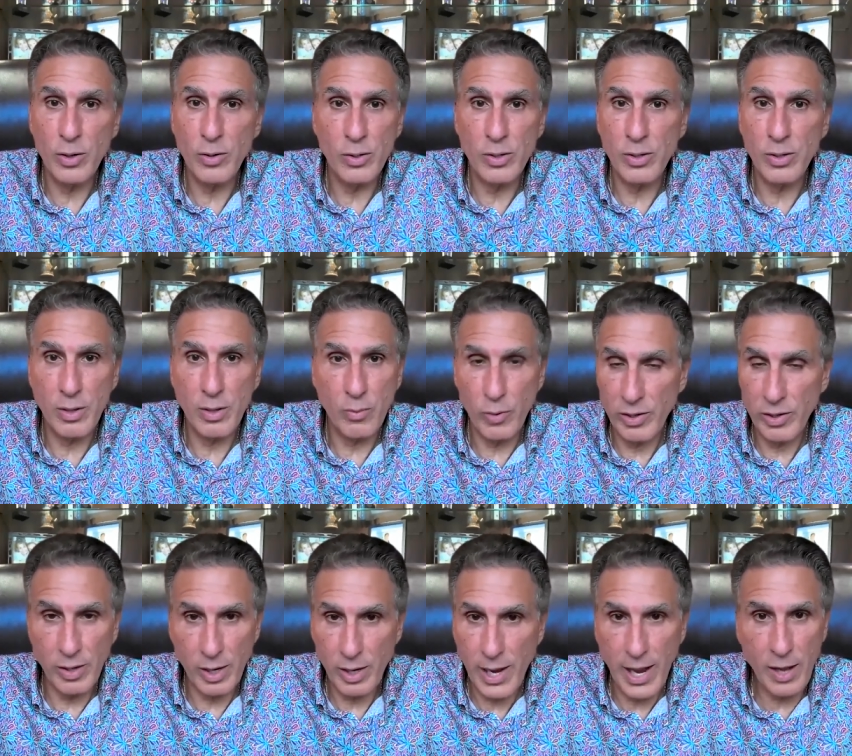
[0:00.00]
And
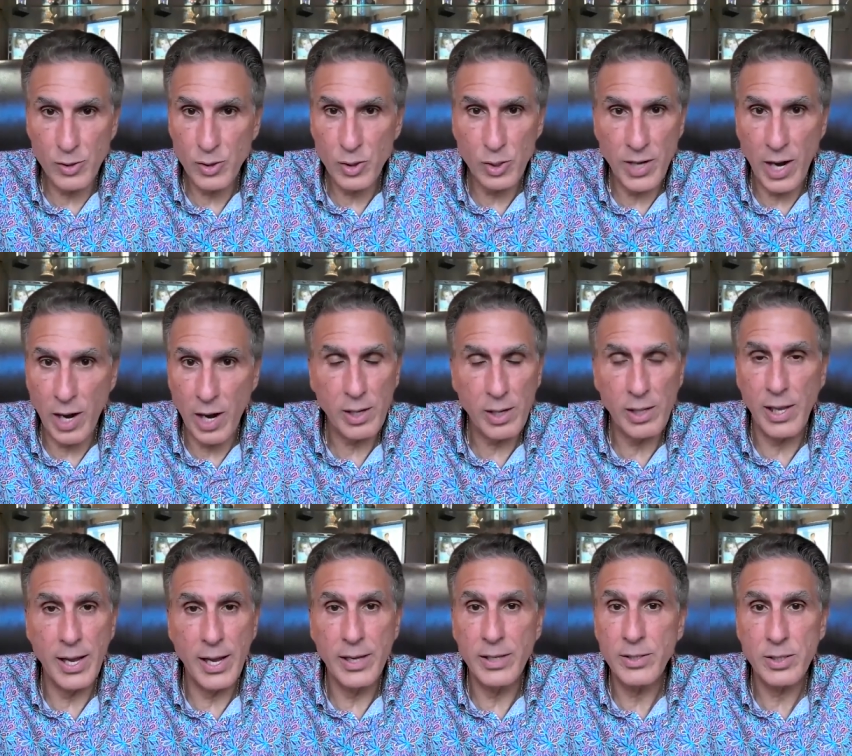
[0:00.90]
we counseled our
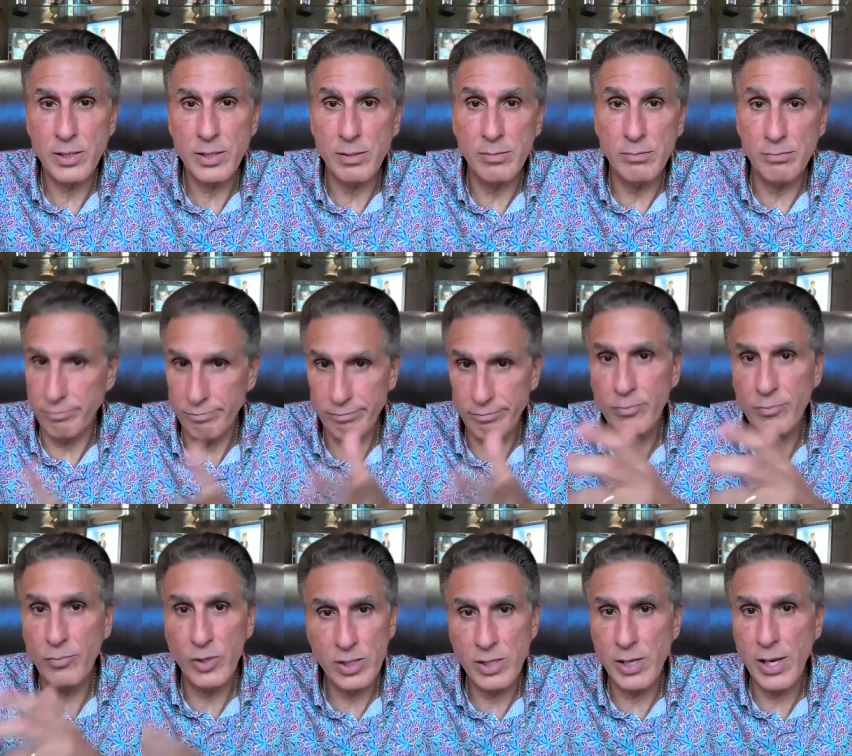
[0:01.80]
clients and
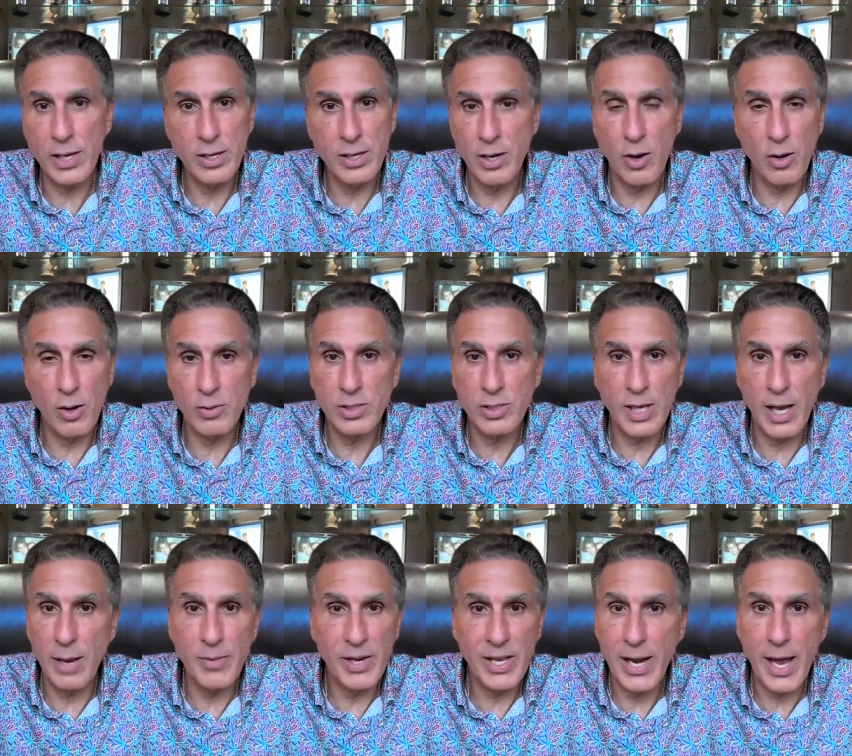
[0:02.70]
we said, you know, it's
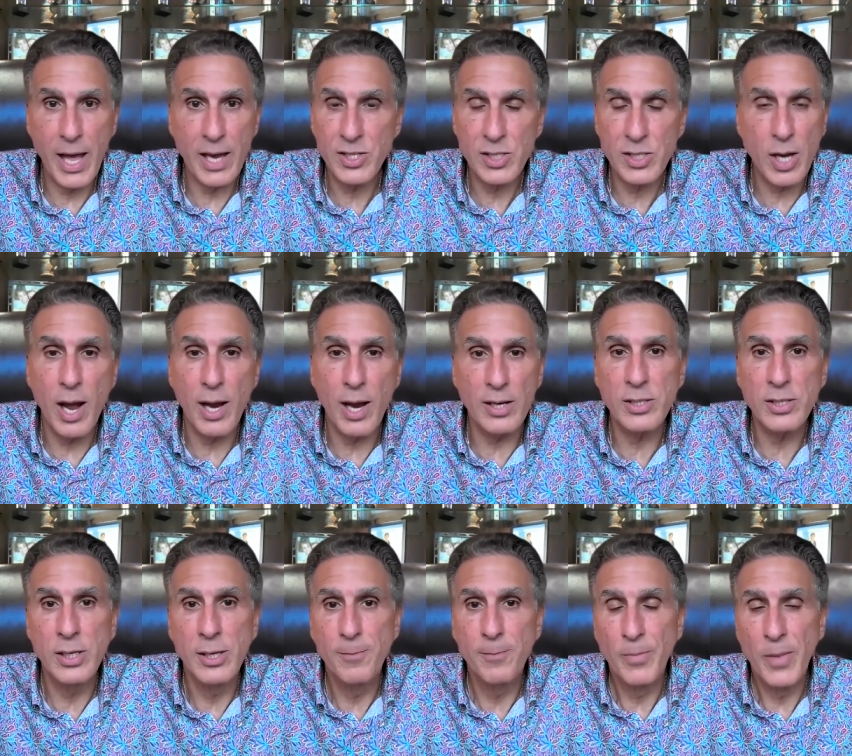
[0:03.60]
time to get out of stocks.